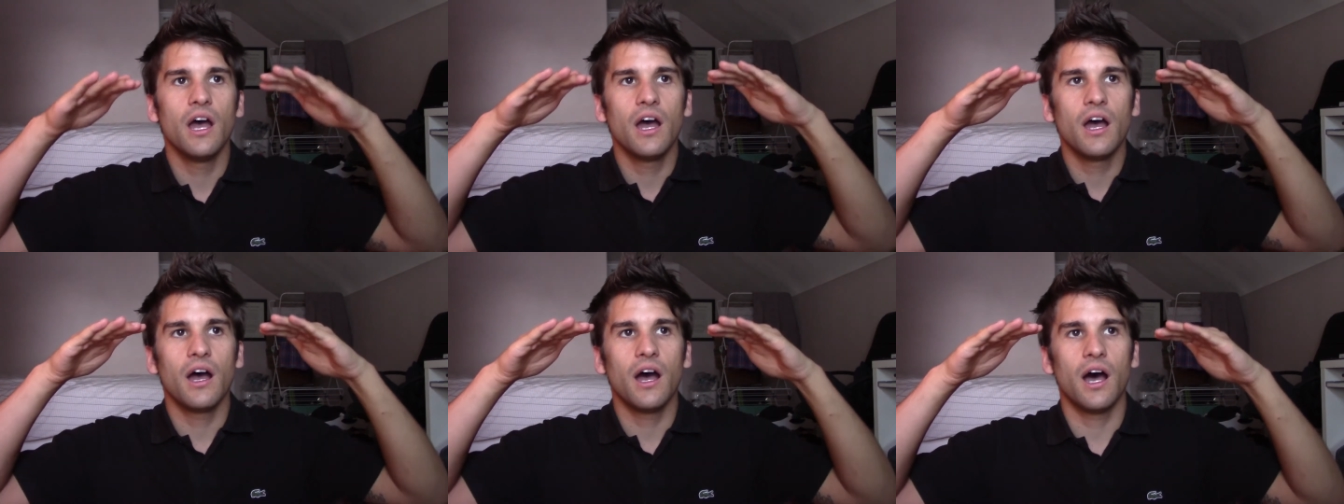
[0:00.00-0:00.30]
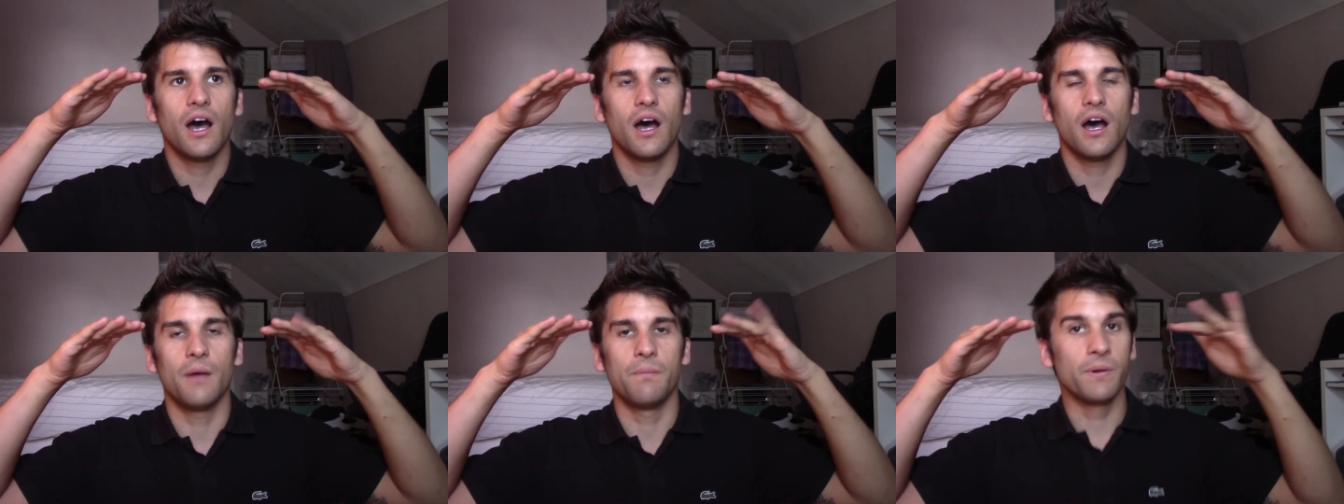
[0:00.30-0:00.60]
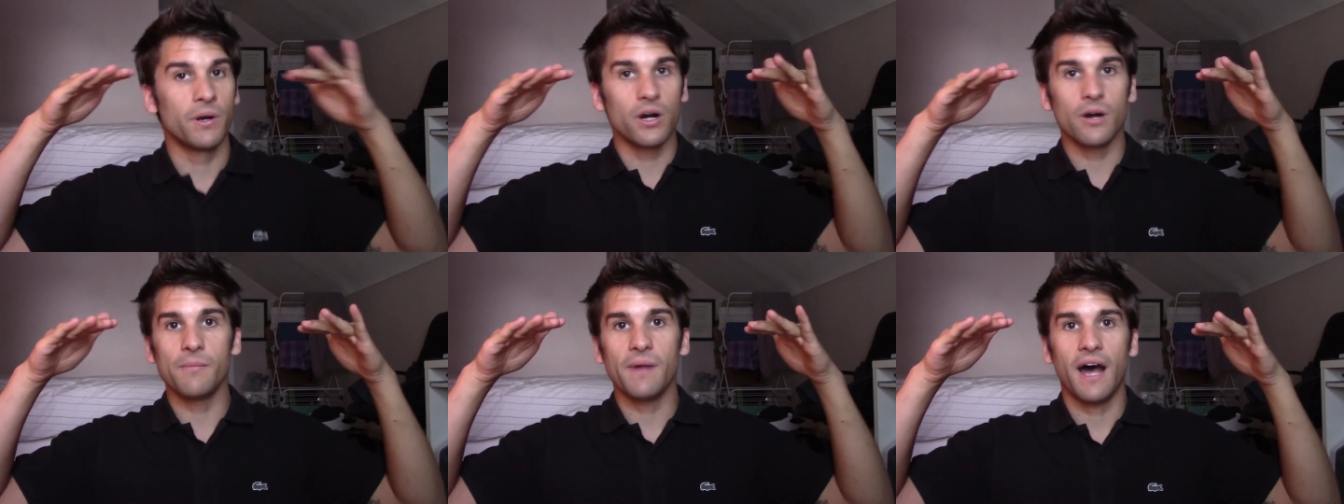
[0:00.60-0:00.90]
a
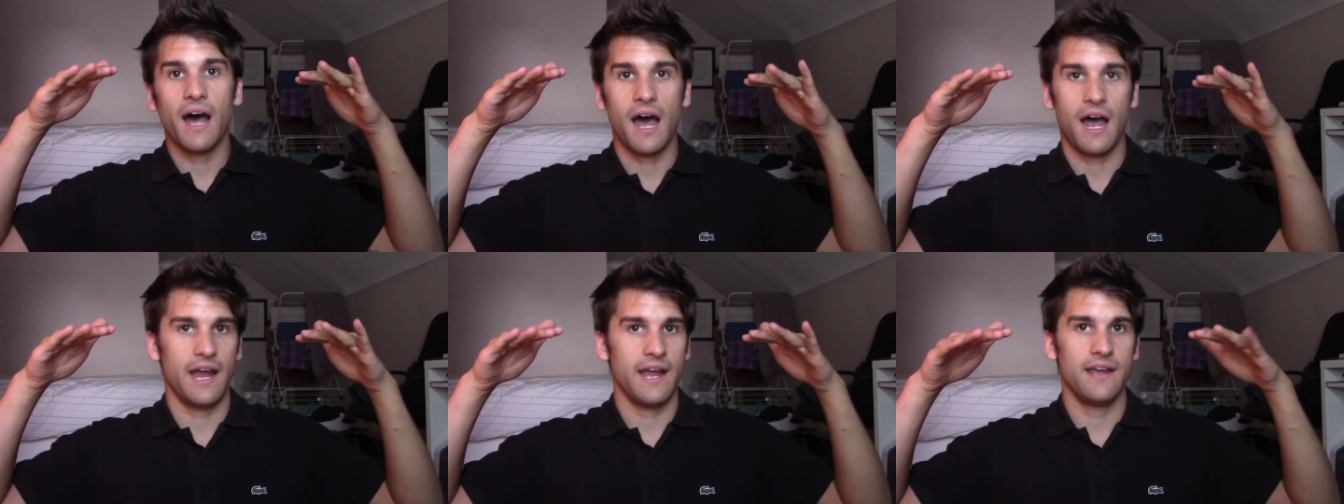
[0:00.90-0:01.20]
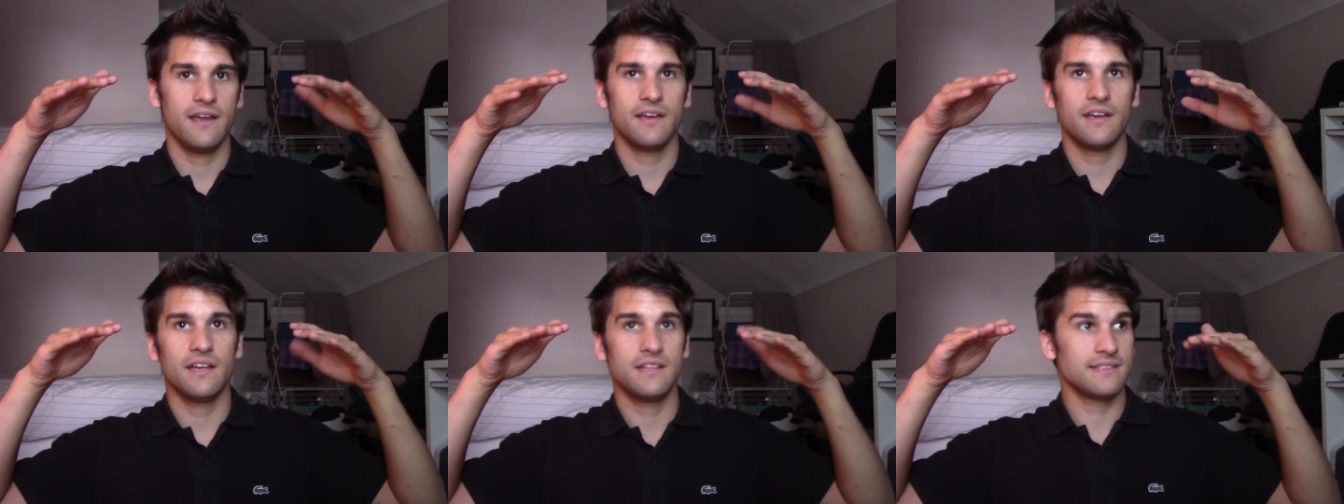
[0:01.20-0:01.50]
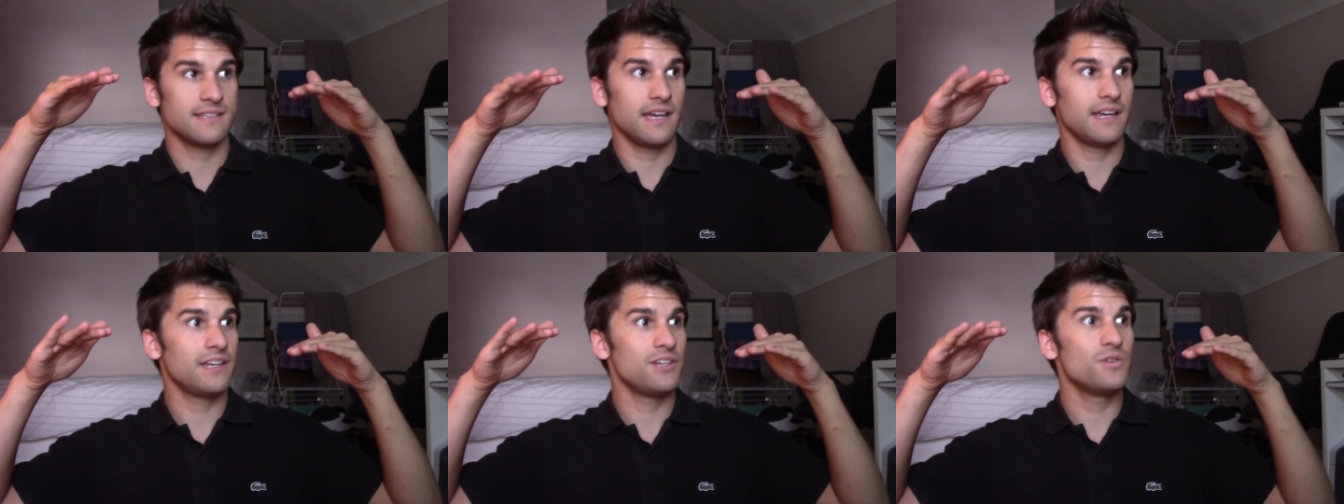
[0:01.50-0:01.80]
perma-high. It's
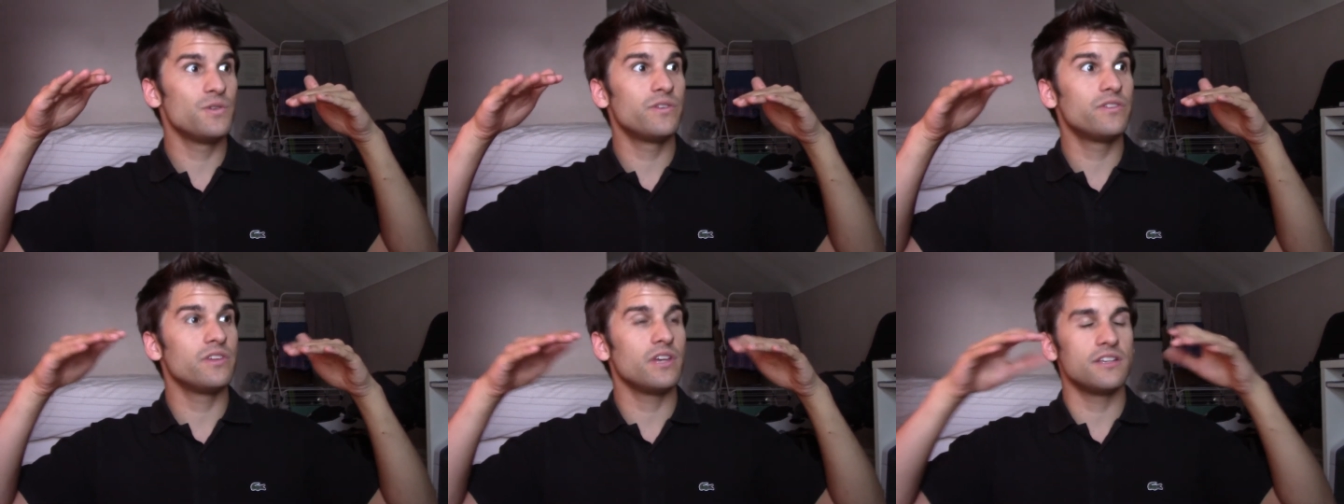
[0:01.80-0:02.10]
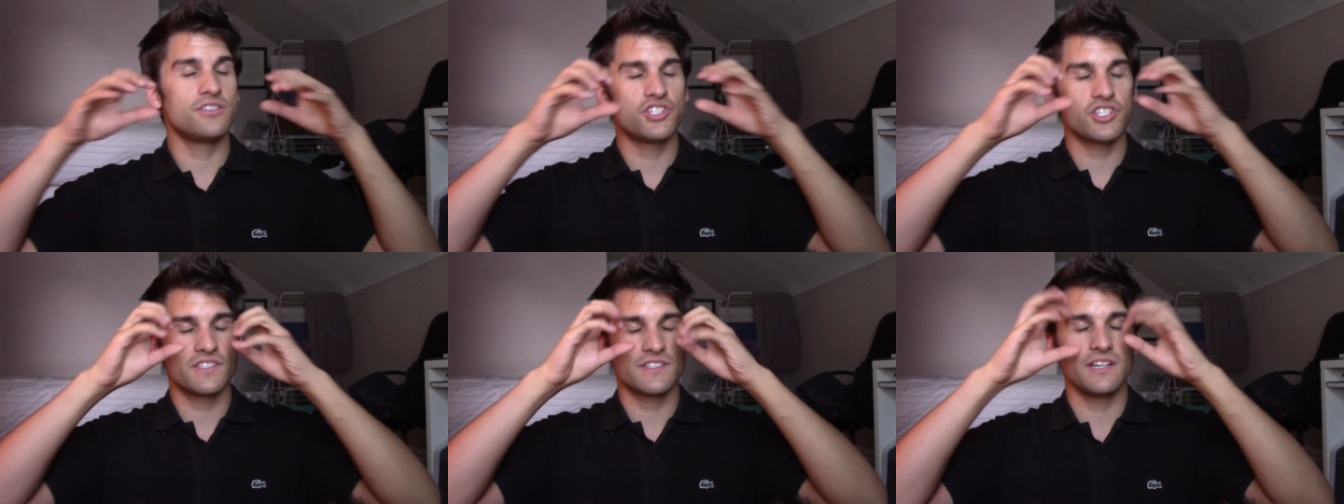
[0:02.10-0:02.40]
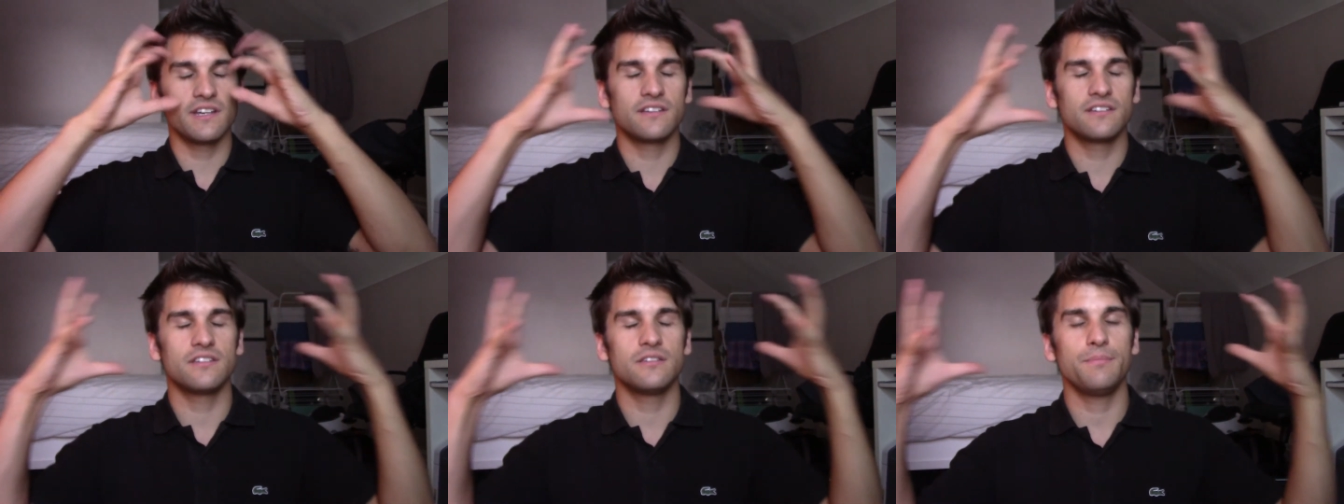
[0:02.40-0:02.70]
it's just
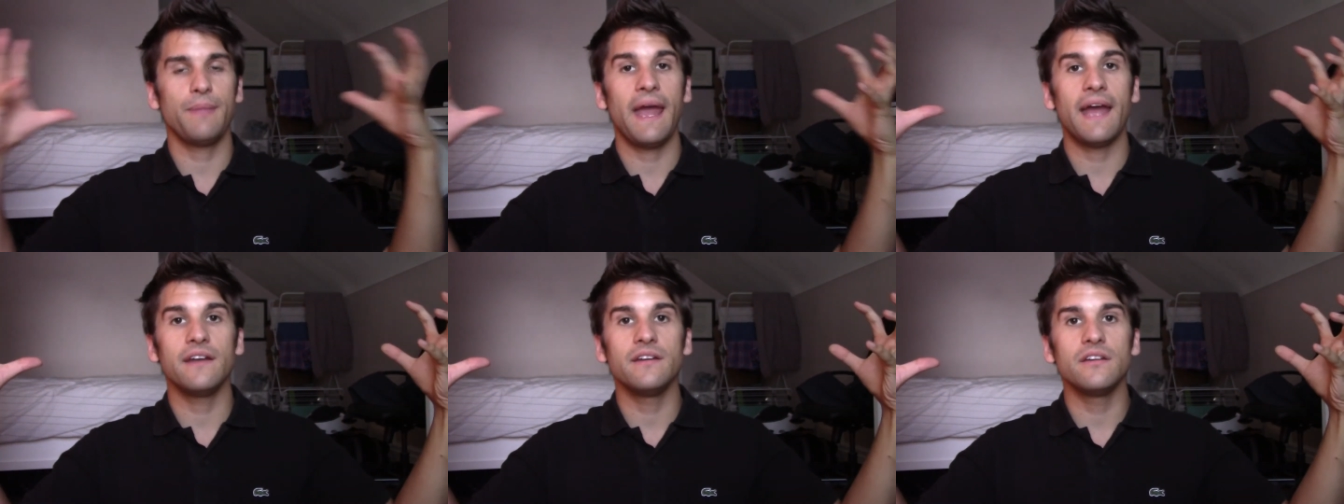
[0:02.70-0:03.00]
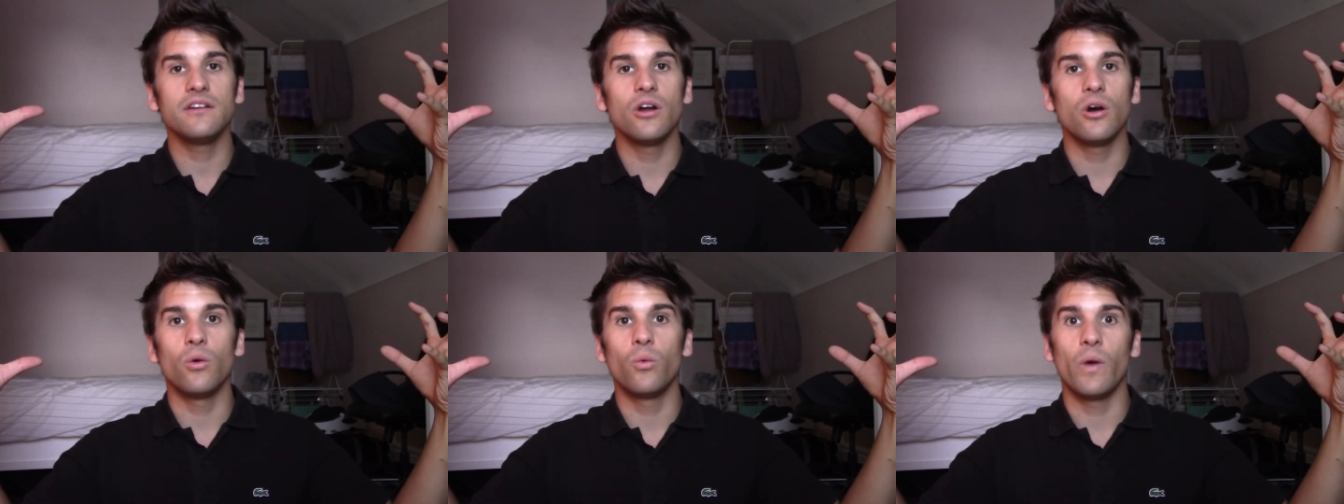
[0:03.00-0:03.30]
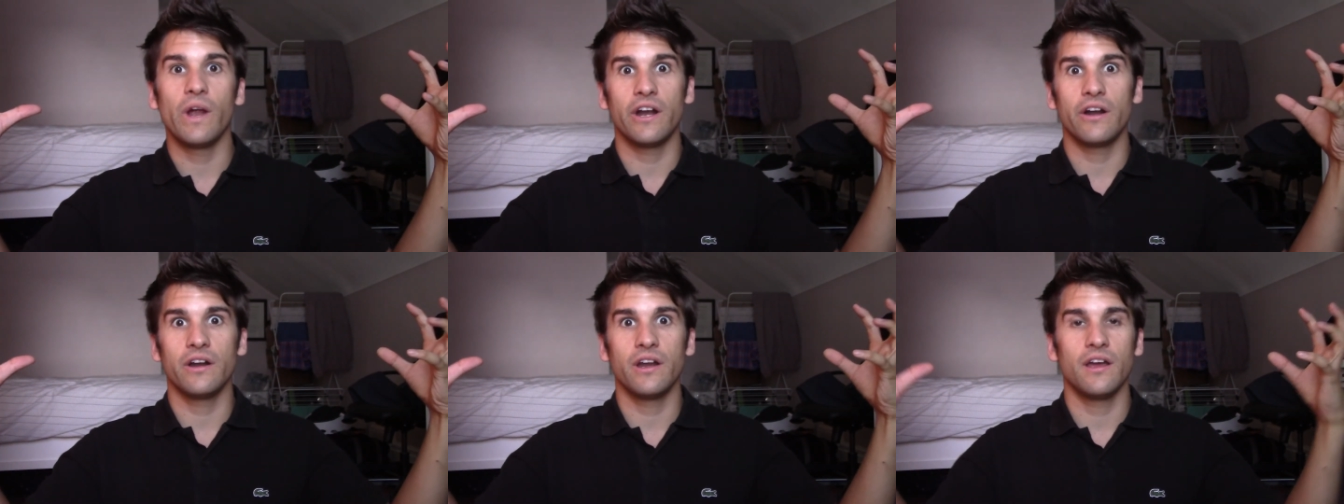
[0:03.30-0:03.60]
expanded
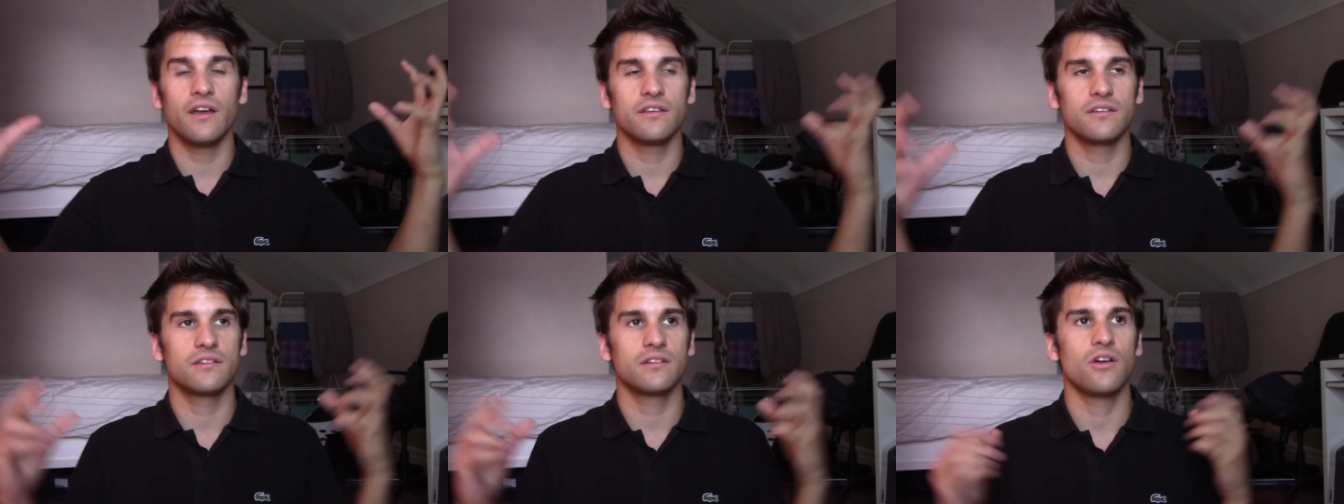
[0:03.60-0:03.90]
awareness,